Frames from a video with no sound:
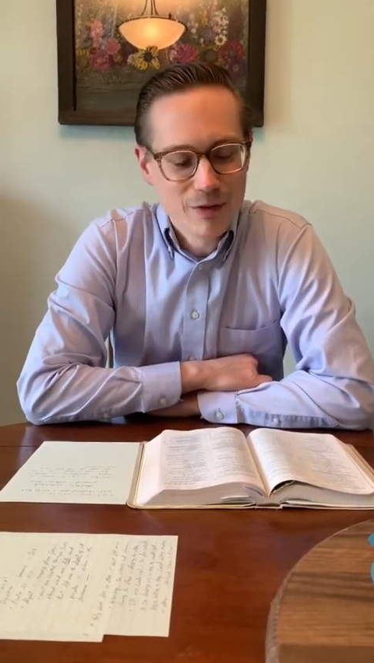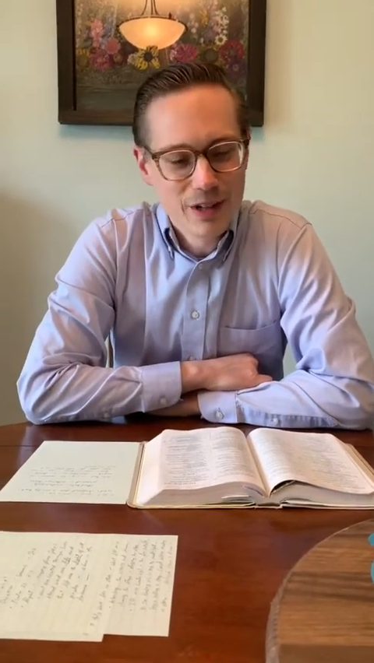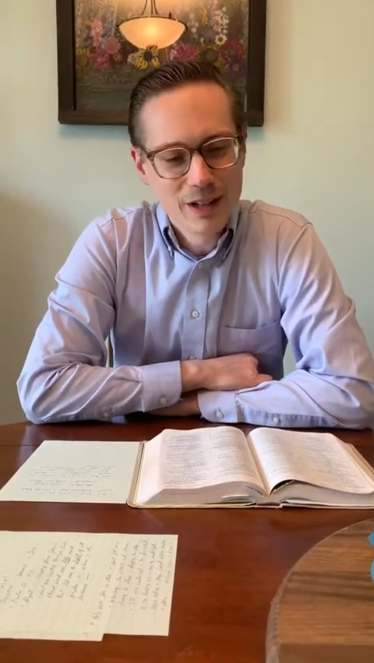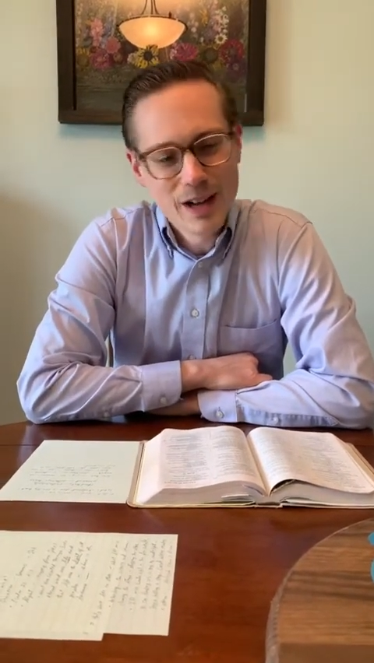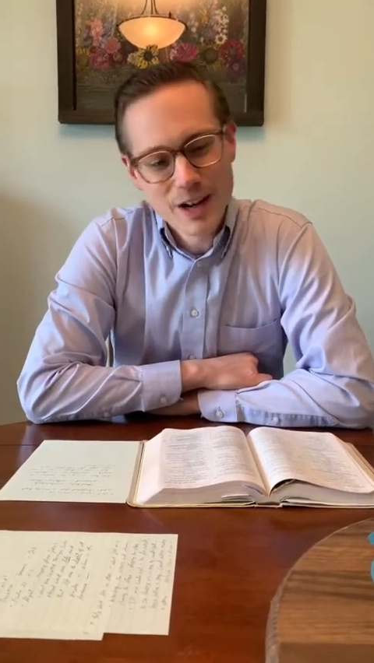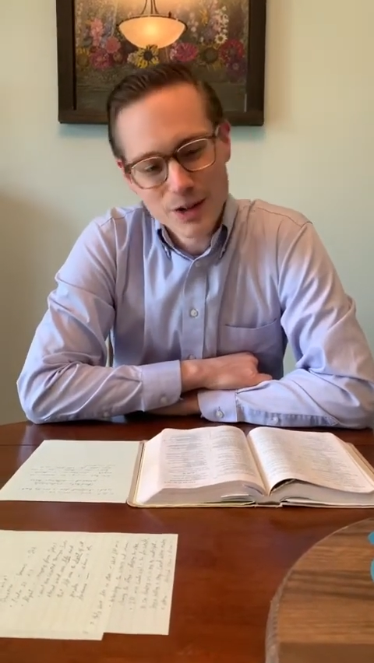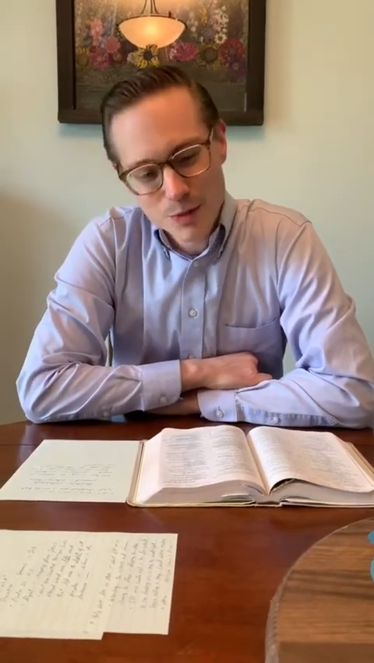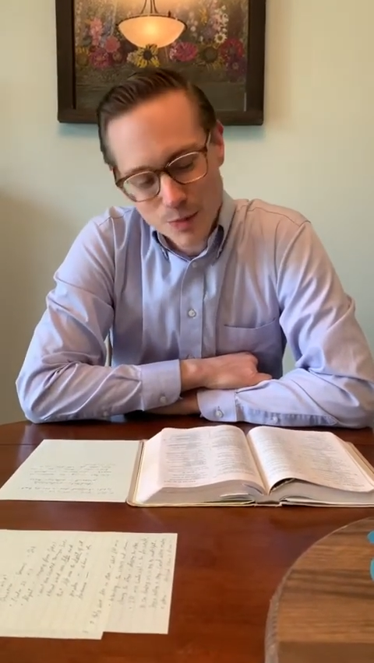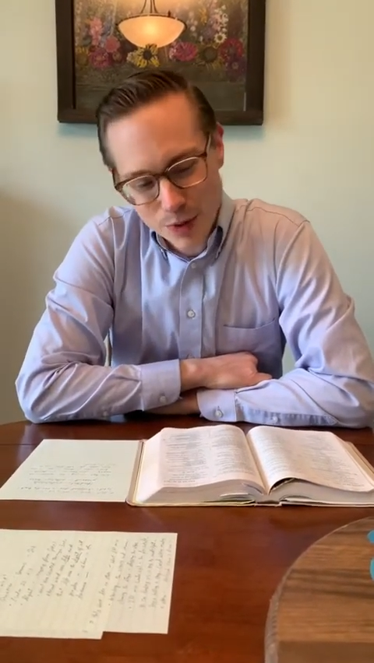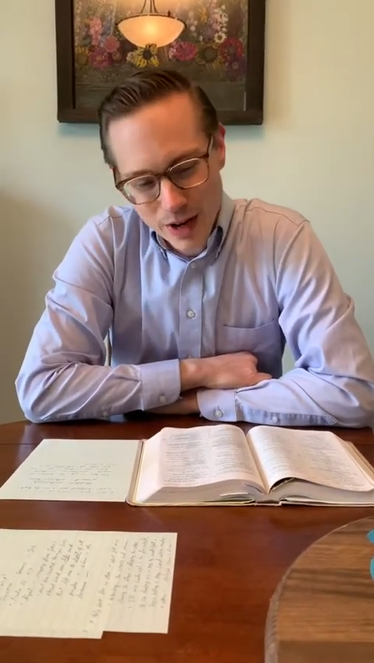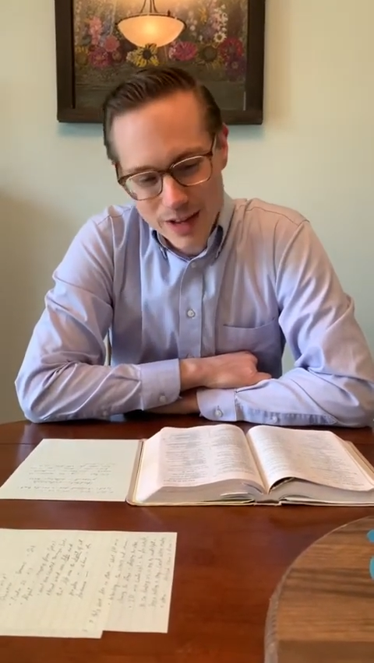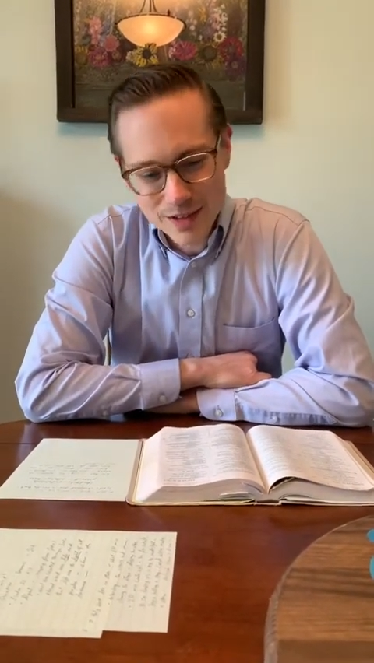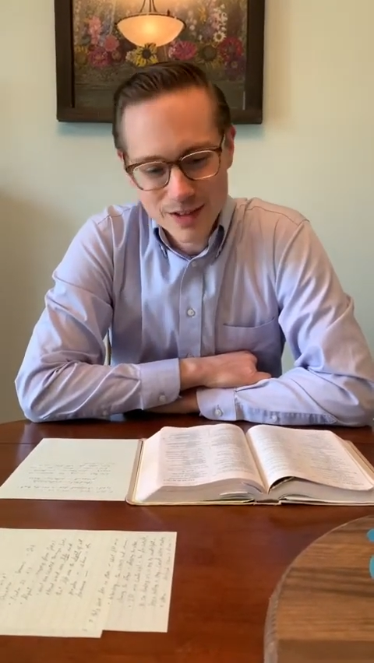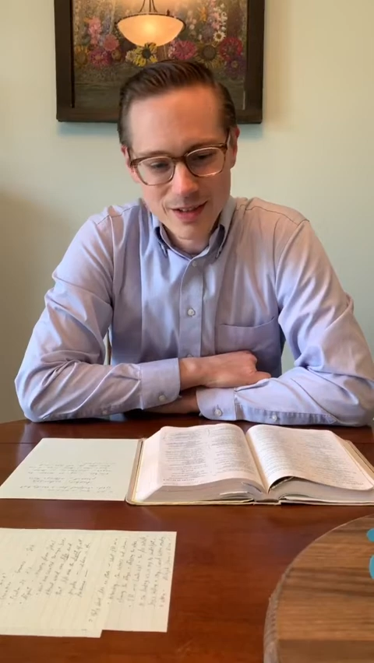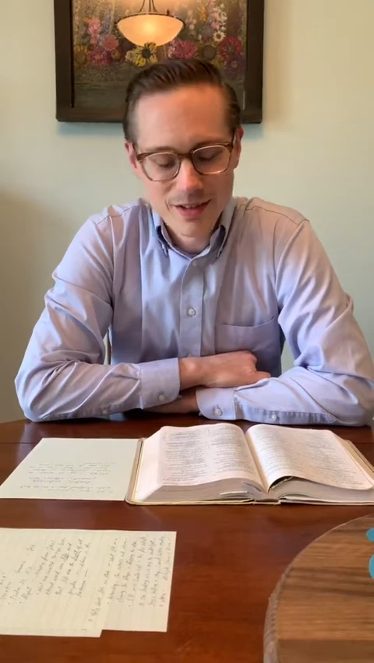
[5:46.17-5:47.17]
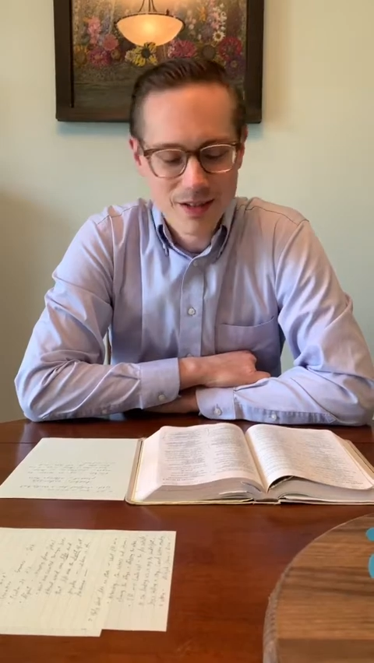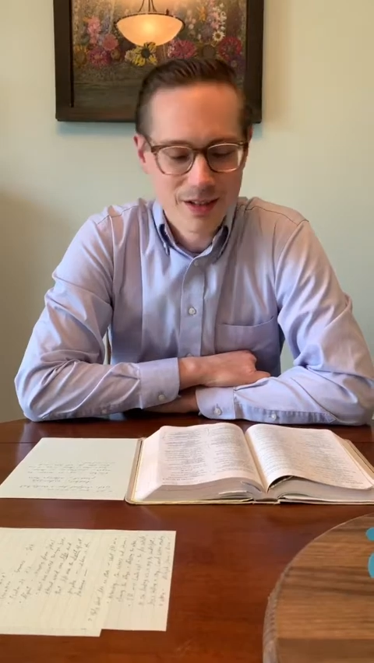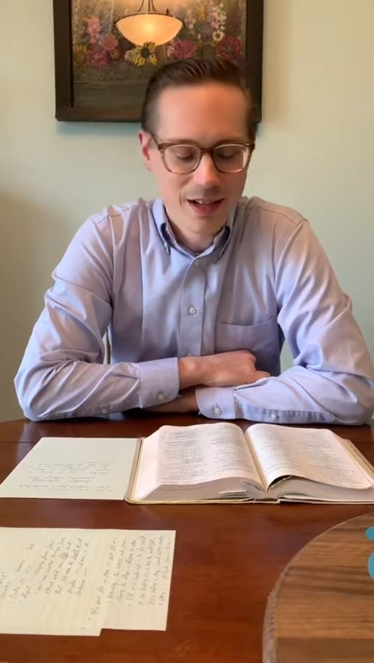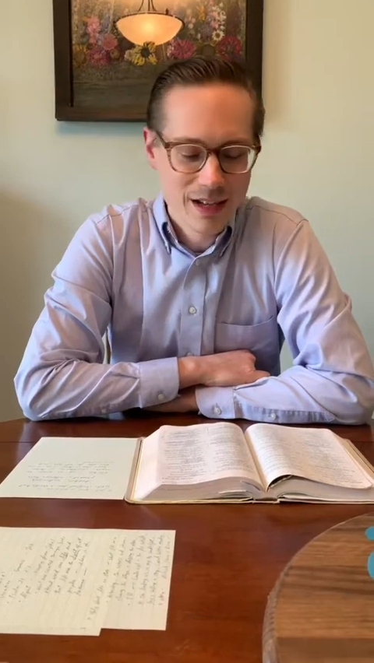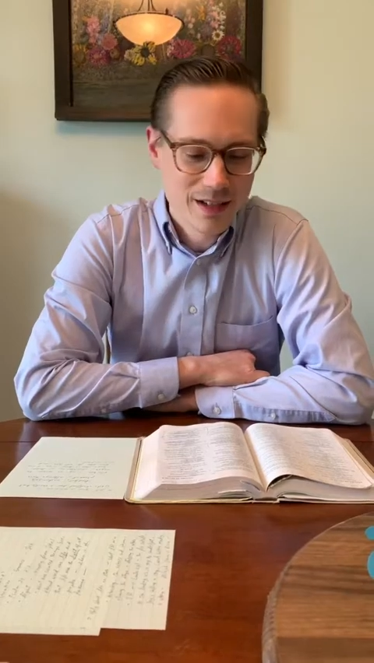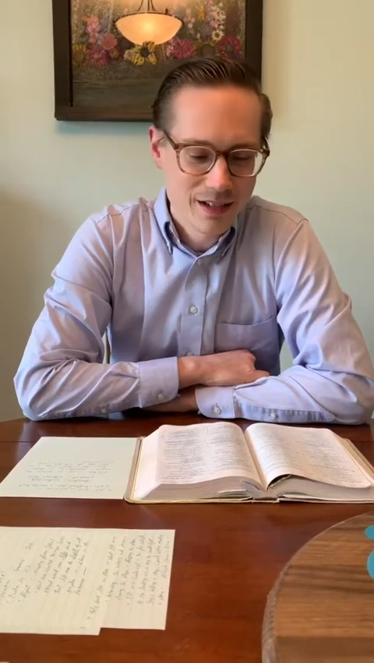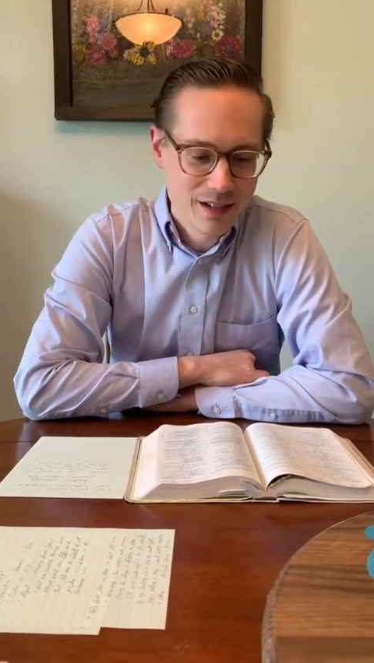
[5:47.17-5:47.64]
and God's presence
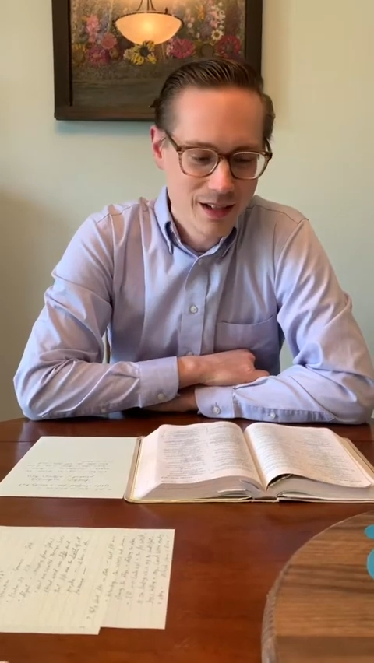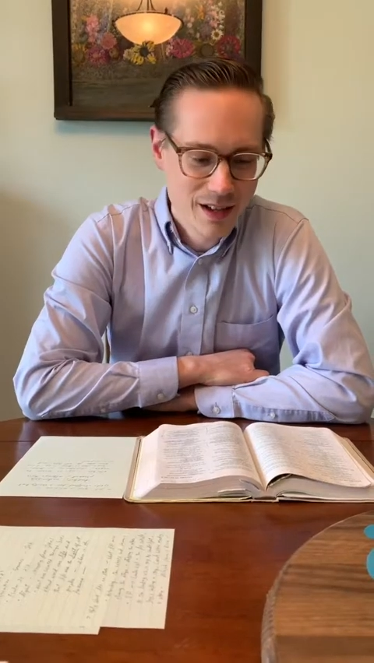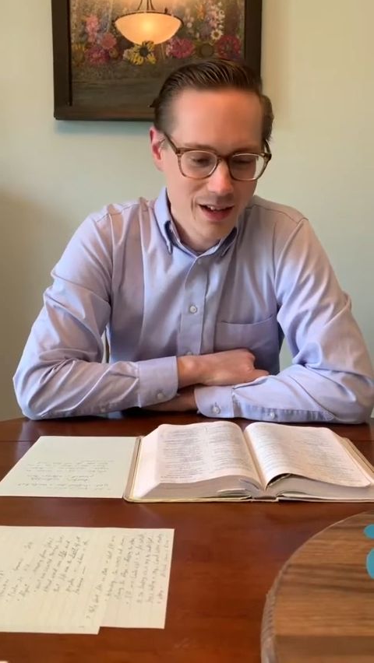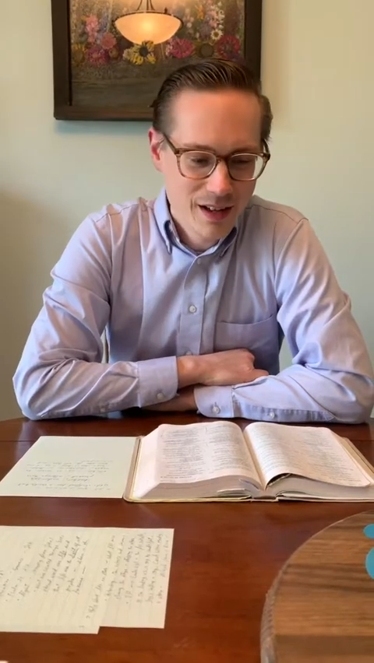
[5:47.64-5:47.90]
and